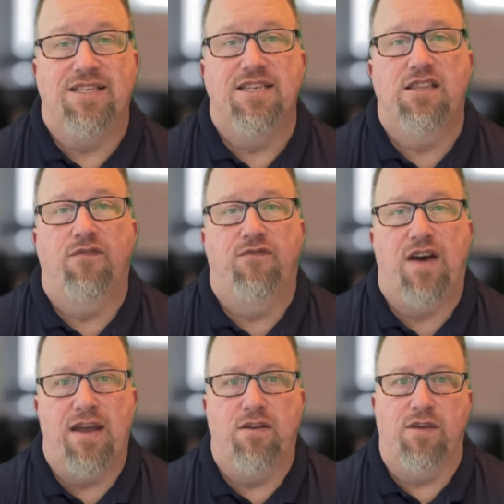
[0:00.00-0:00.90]
is the
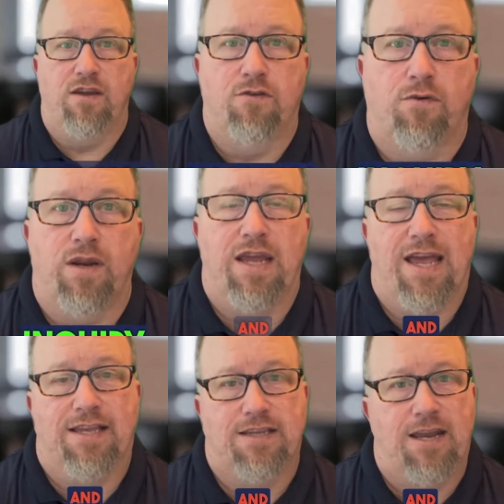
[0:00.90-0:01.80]
final inquiry
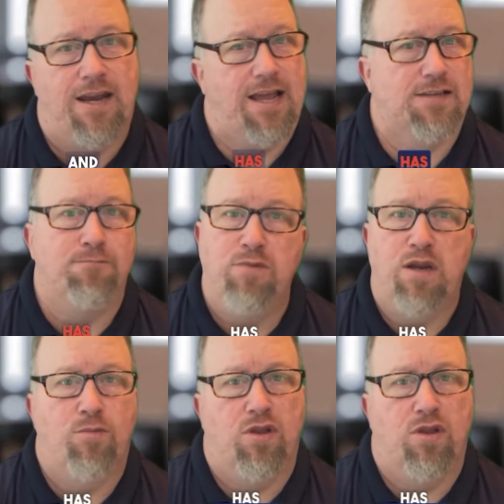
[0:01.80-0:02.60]
has, and it has minimal